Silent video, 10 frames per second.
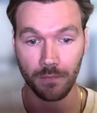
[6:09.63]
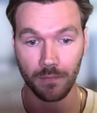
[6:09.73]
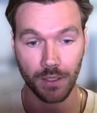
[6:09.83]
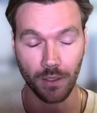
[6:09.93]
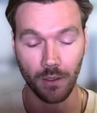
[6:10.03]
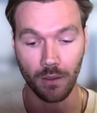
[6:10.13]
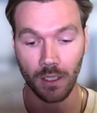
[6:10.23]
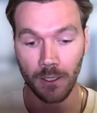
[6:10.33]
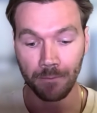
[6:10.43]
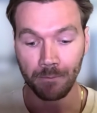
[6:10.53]
So
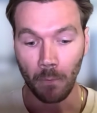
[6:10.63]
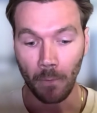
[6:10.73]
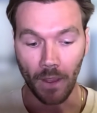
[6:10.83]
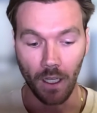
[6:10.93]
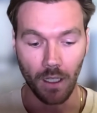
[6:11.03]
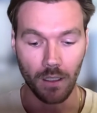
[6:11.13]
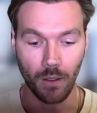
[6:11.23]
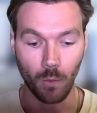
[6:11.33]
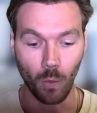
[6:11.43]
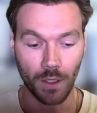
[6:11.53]

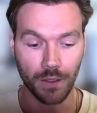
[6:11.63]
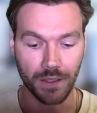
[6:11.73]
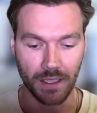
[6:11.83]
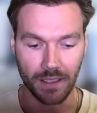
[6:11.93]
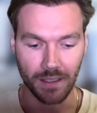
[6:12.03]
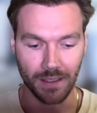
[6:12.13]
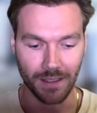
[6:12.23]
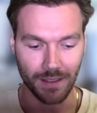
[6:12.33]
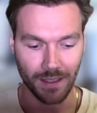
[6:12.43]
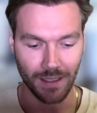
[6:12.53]
one of those things is
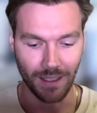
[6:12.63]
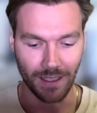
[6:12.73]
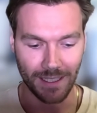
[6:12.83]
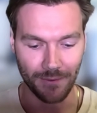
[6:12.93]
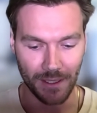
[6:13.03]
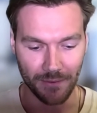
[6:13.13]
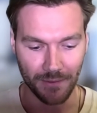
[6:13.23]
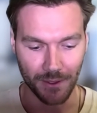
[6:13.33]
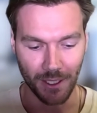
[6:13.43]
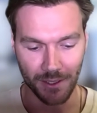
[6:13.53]
like, if you're
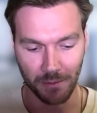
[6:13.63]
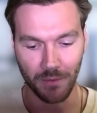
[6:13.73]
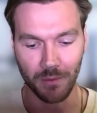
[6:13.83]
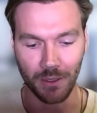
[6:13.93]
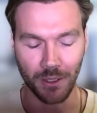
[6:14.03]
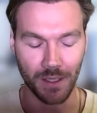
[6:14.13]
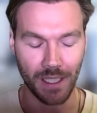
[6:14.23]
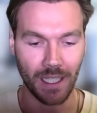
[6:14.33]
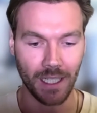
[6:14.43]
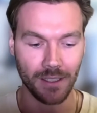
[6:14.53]
not super familiar with
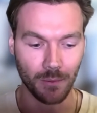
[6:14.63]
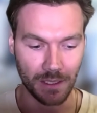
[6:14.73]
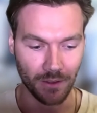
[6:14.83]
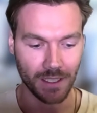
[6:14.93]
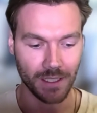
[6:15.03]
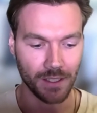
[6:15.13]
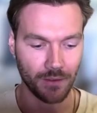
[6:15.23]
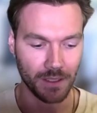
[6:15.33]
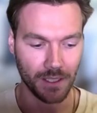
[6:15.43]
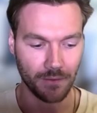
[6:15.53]
AI, we can look at this from a
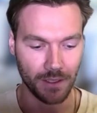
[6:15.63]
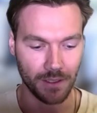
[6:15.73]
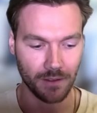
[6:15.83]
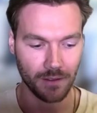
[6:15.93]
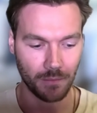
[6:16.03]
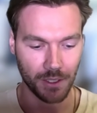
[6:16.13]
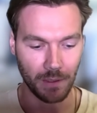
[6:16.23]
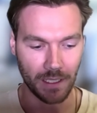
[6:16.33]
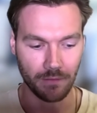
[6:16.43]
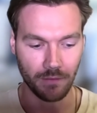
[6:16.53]
different
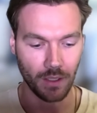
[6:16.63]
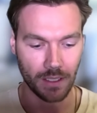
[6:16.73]
perspective of like a